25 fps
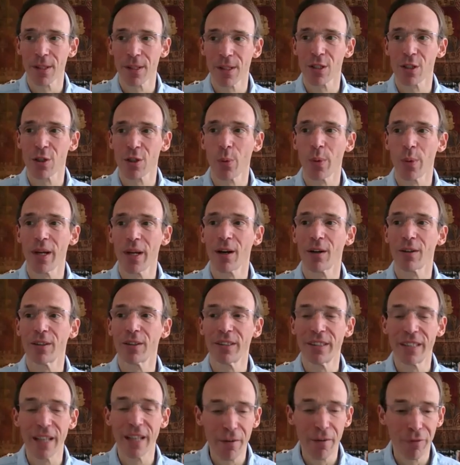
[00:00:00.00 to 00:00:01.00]
so we are
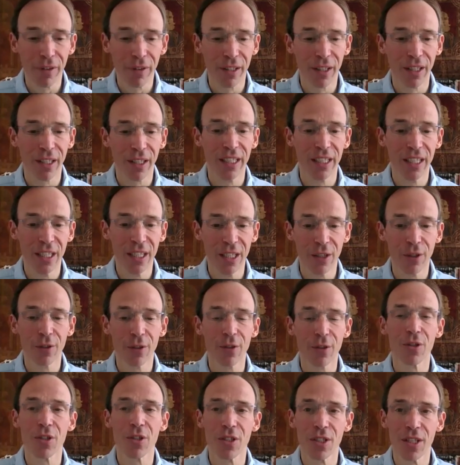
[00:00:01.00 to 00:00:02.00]
definitely here
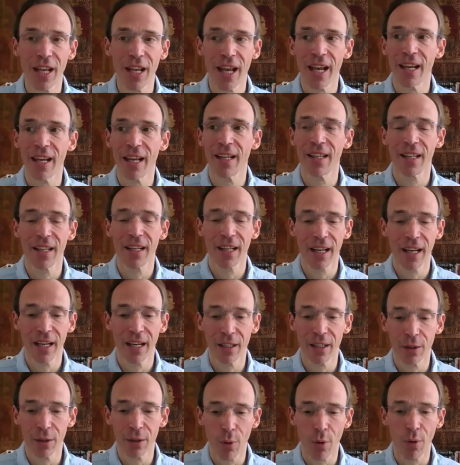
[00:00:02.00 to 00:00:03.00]
to stay
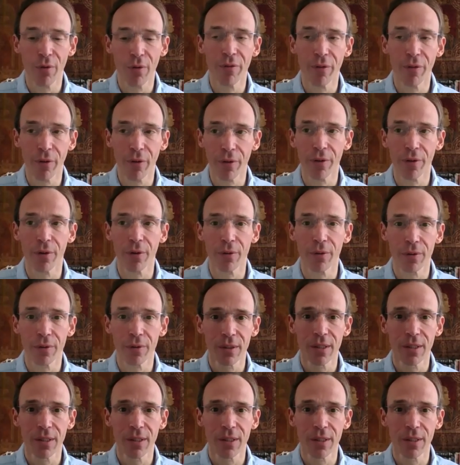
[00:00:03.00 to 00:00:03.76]
and grow further.